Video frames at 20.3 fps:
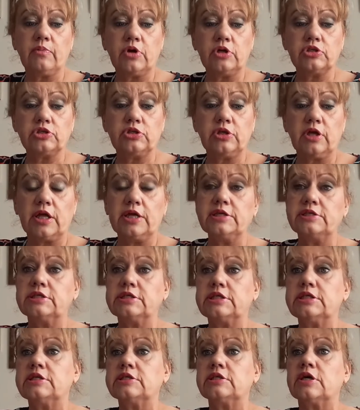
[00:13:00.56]
much, and I like to
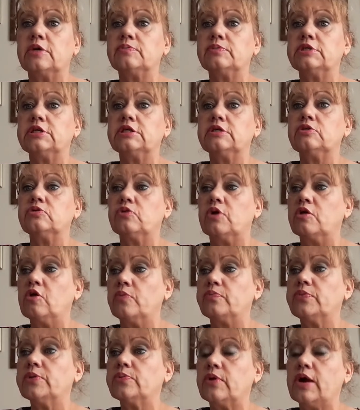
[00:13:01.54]
keep you updated. You know, a lot
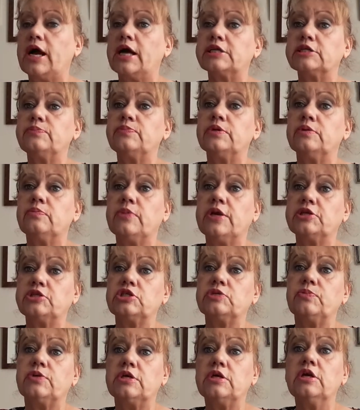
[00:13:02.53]
of people ask me and
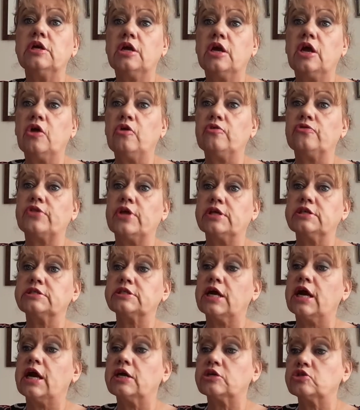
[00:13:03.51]
message me how things
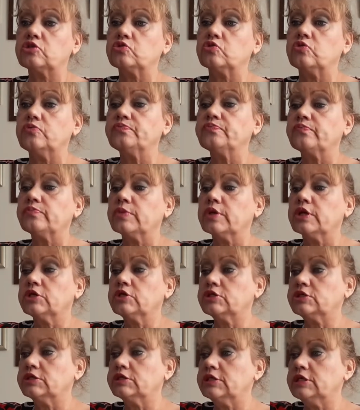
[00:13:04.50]
are, so
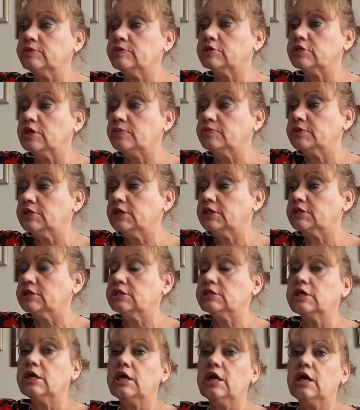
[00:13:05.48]
just to keep you
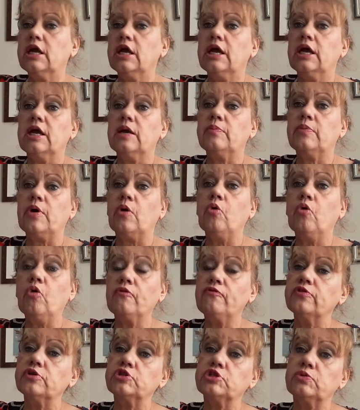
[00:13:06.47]
updated. But
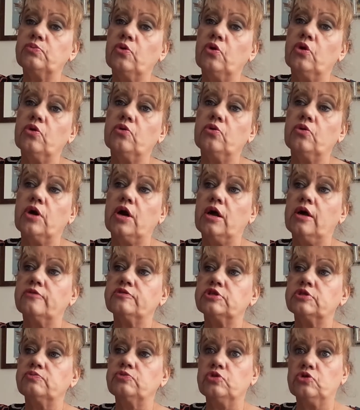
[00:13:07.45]
hopefully tomorrow I'll have
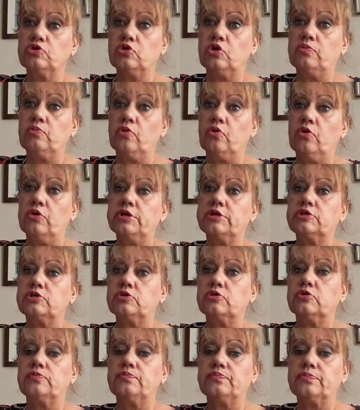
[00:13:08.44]
some news on Molly.
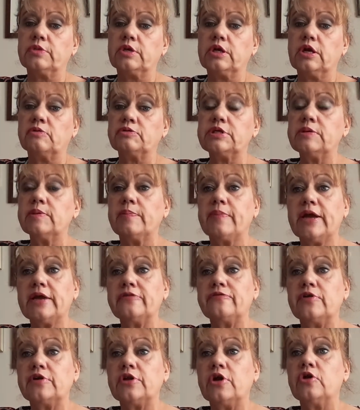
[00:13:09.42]
So I'll say goodbye
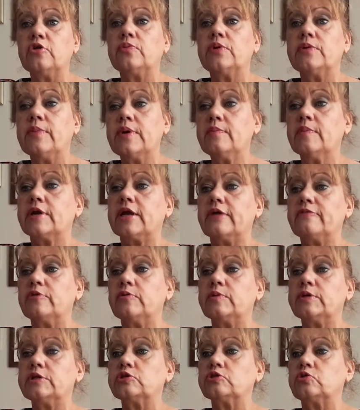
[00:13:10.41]
for now. But remember, my
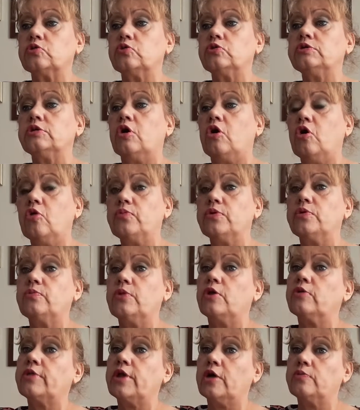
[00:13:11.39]
giveaway's going. All being
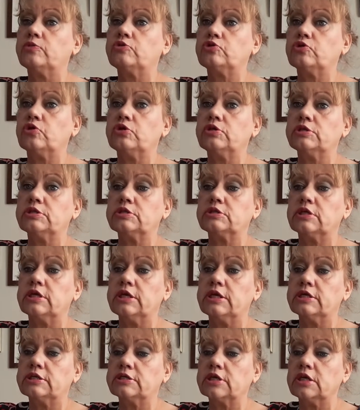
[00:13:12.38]
well, that'll be joining
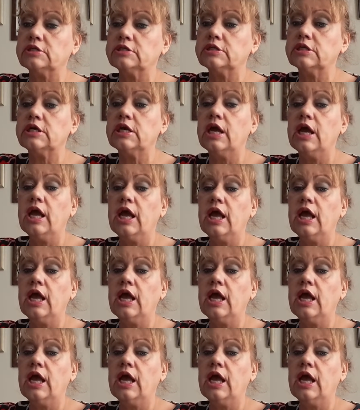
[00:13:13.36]
Sunday.